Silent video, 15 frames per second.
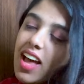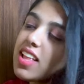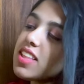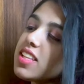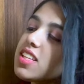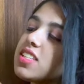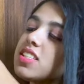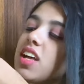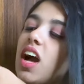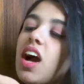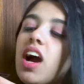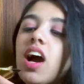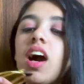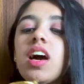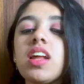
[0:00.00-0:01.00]
these
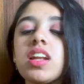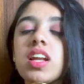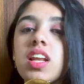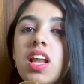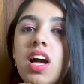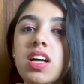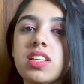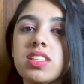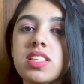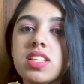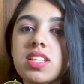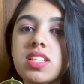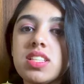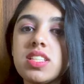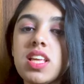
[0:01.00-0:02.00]
are
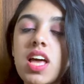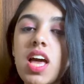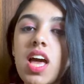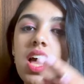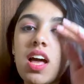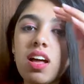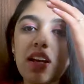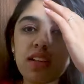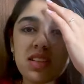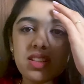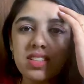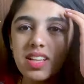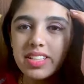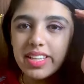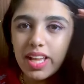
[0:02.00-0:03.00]
glasses. These
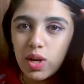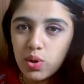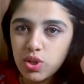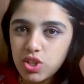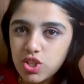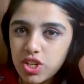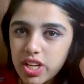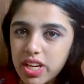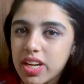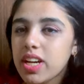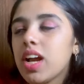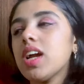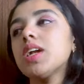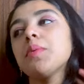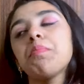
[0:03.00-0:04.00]
are yellow in shade.
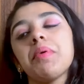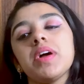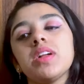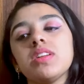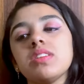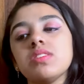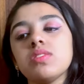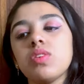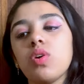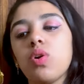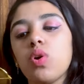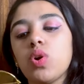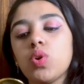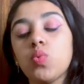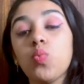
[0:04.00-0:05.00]
It depends
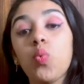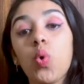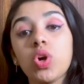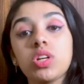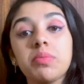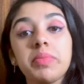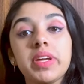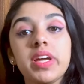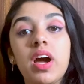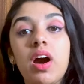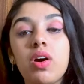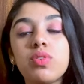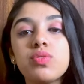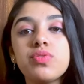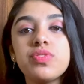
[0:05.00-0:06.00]
on what my
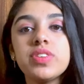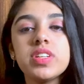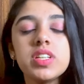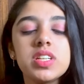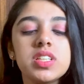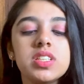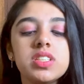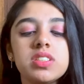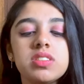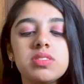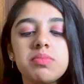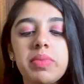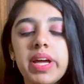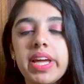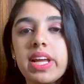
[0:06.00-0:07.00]
outfit is,
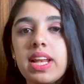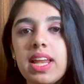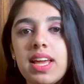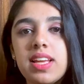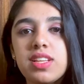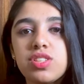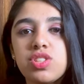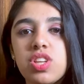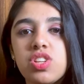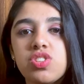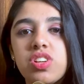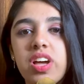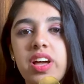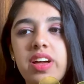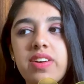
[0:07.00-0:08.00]
my glare change.
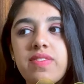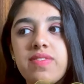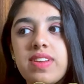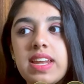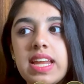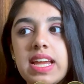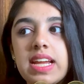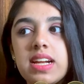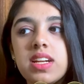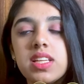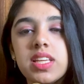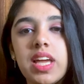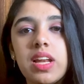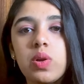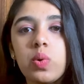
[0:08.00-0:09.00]
I have red,
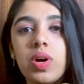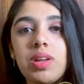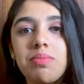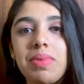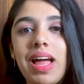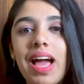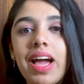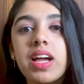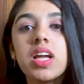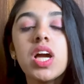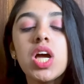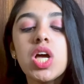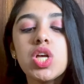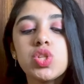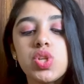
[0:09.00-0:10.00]
yellow and black.
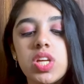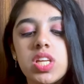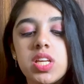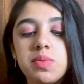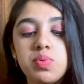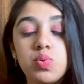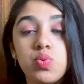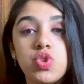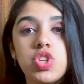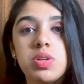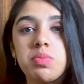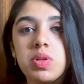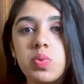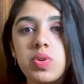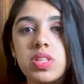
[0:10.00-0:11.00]
So I keep switching
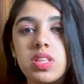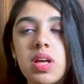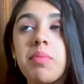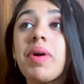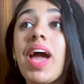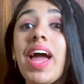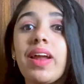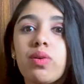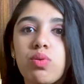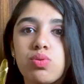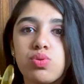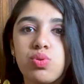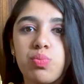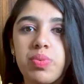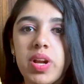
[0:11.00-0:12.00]
between them, and
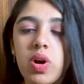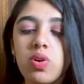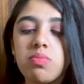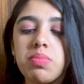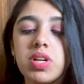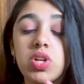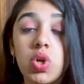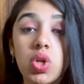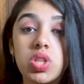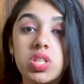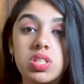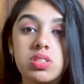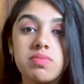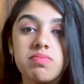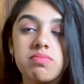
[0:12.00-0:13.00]
also brown, but not
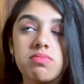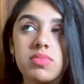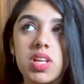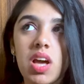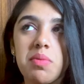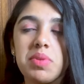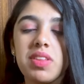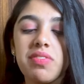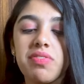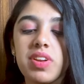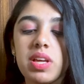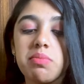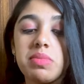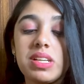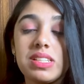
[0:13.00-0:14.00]
the, I mean the
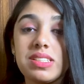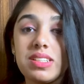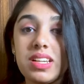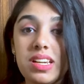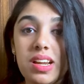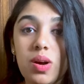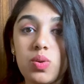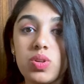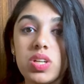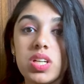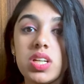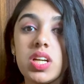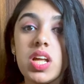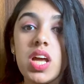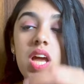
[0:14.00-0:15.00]
frame isn't
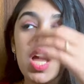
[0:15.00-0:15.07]
rounded.